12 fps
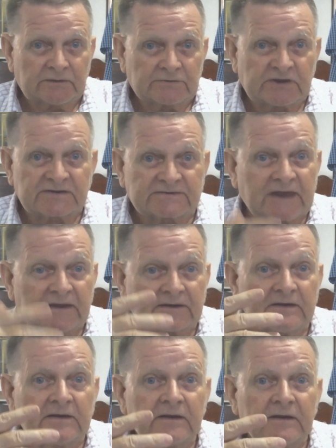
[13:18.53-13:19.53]
Just
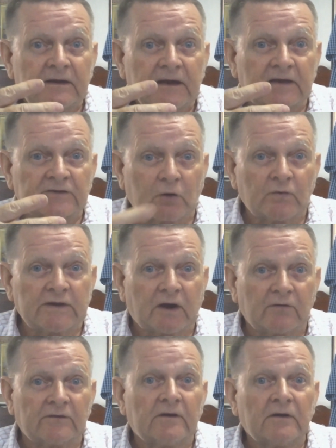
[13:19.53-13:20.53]
stating it's only
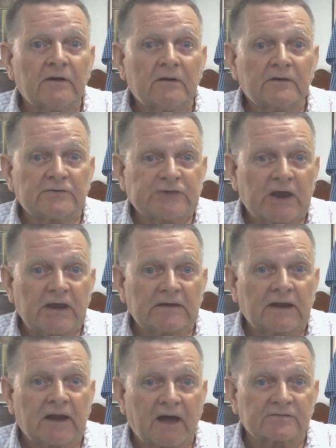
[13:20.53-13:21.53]
on the
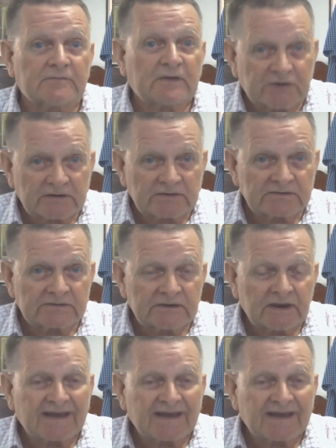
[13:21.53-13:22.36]
J-class missions